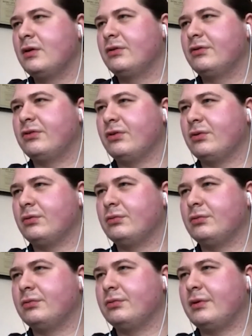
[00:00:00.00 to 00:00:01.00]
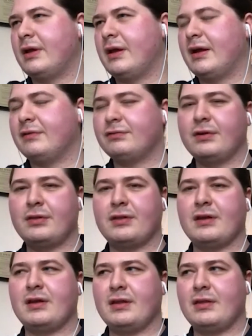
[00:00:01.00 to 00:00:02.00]
So
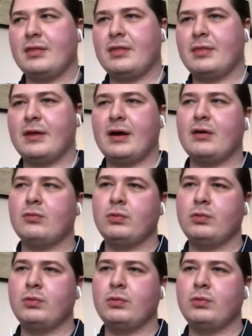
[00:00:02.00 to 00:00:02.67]
everything that